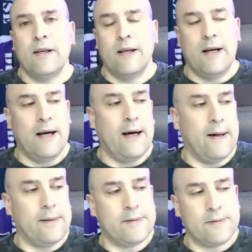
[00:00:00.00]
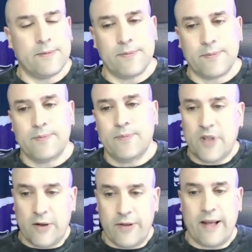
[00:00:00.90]

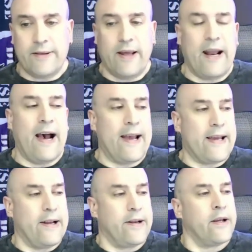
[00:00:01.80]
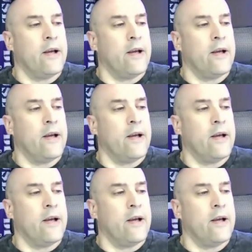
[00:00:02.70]
that high end.